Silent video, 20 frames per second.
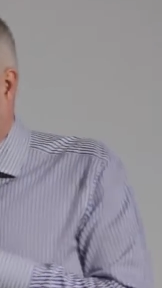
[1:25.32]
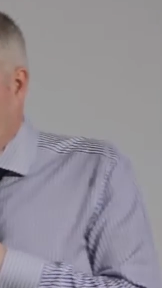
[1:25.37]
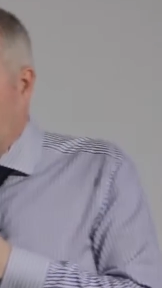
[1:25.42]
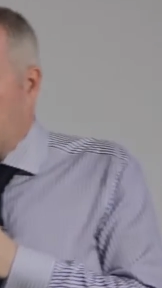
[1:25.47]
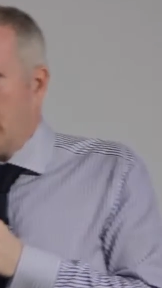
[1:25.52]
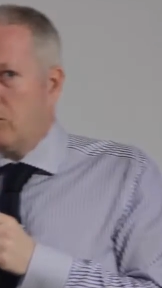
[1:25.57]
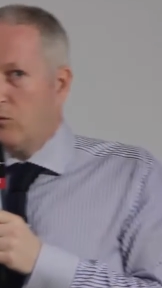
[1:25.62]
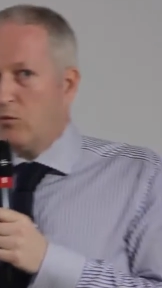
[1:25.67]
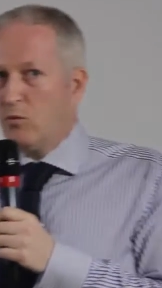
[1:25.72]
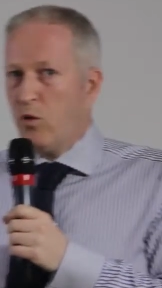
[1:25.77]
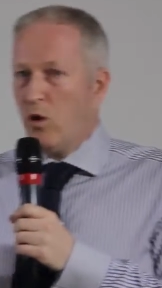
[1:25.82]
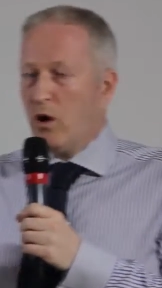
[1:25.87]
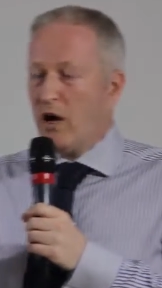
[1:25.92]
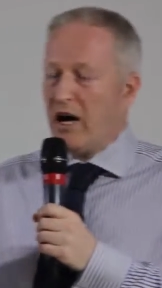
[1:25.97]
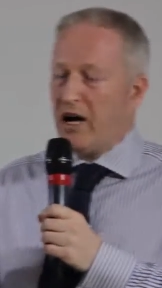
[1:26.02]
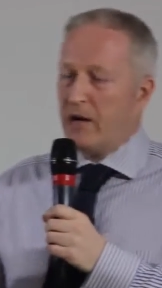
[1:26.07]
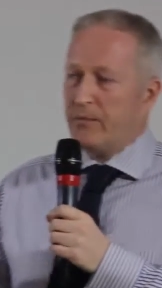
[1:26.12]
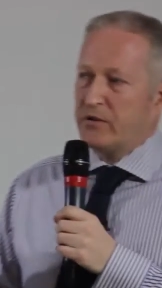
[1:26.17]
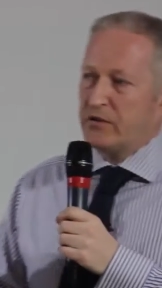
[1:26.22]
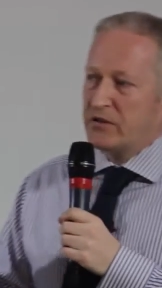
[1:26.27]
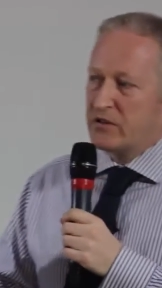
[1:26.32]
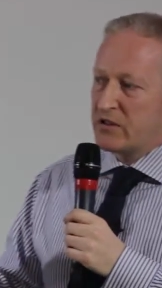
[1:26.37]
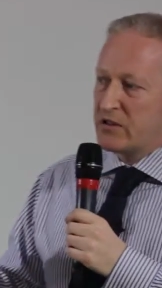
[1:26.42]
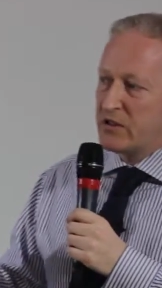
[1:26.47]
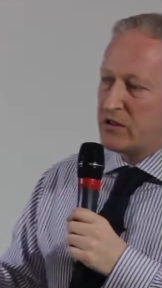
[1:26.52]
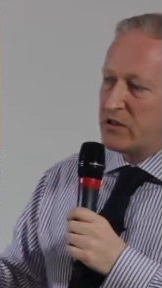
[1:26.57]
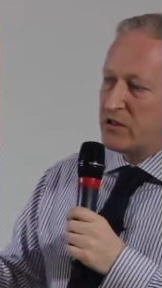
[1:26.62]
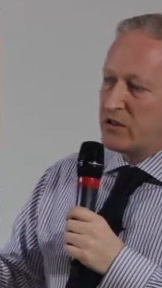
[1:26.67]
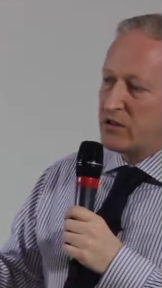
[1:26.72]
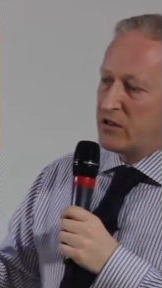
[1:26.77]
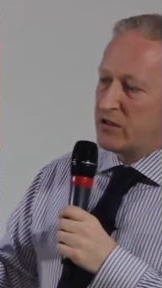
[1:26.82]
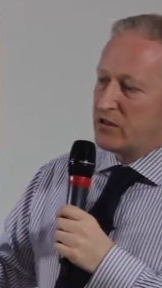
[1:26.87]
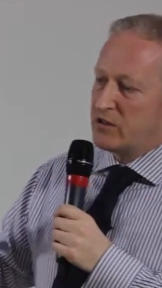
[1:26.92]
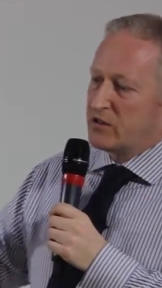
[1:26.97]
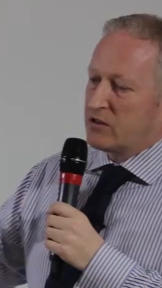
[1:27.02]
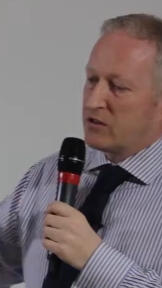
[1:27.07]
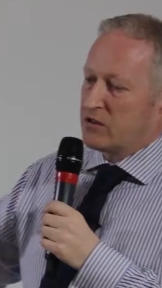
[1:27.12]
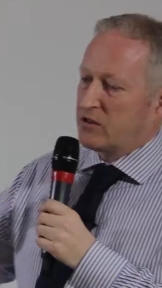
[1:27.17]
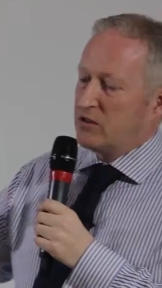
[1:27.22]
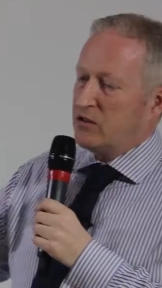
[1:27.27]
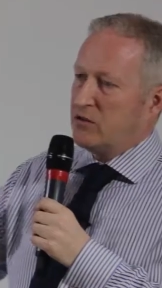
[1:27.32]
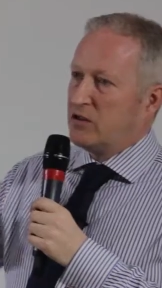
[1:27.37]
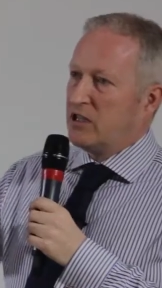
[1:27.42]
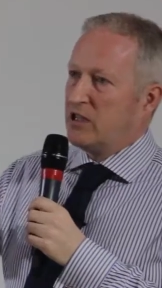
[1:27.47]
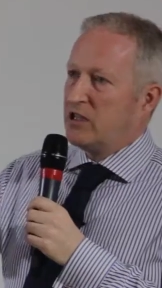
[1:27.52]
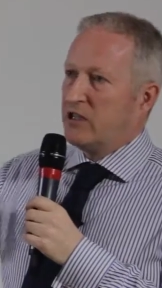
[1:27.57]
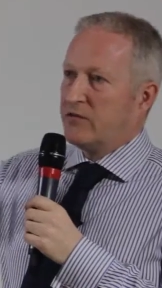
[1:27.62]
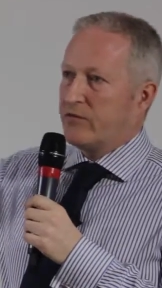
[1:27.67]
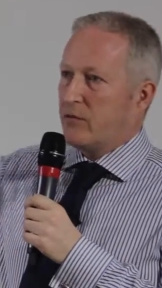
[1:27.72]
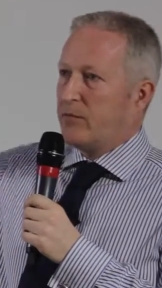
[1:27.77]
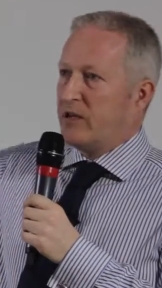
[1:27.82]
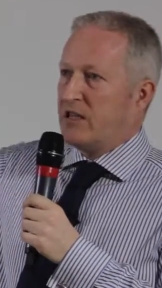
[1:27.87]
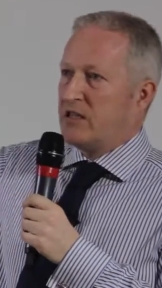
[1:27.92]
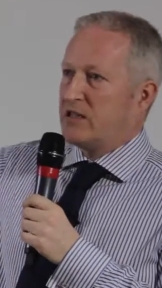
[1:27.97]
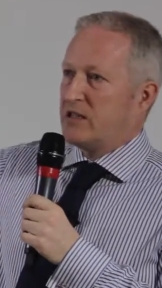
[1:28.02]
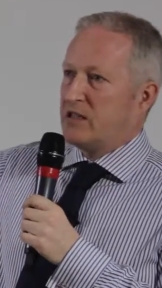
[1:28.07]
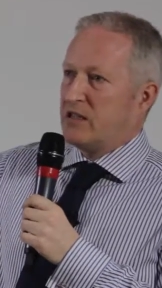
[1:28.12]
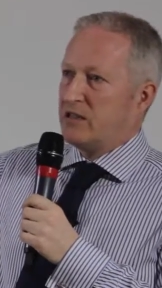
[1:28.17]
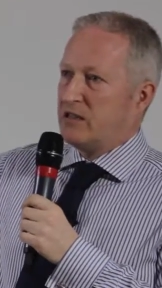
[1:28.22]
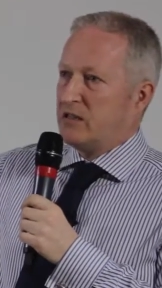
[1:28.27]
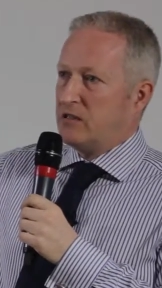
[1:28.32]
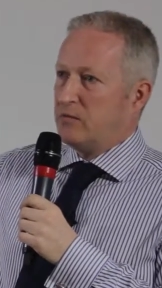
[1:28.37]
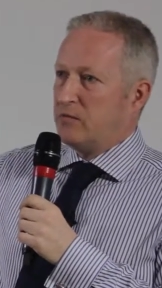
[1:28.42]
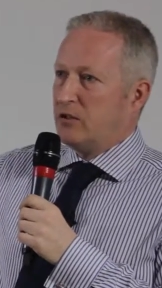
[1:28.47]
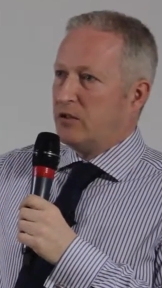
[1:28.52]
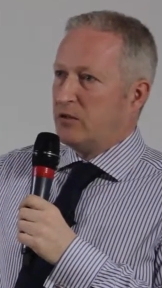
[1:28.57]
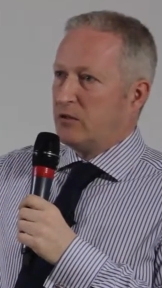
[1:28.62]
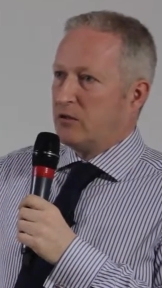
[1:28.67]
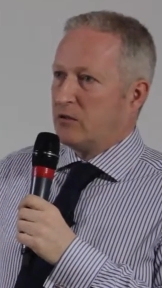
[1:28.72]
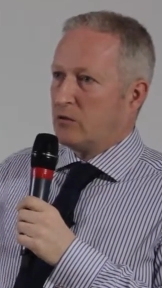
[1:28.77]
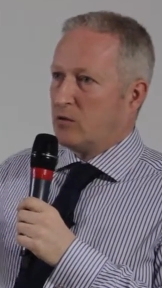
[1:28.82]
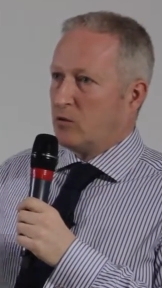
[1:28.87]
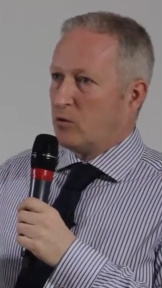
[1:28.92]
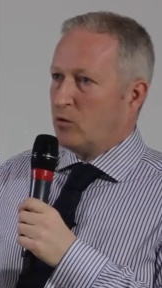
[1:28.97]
And what happens is that the UK never pays the 18 billion.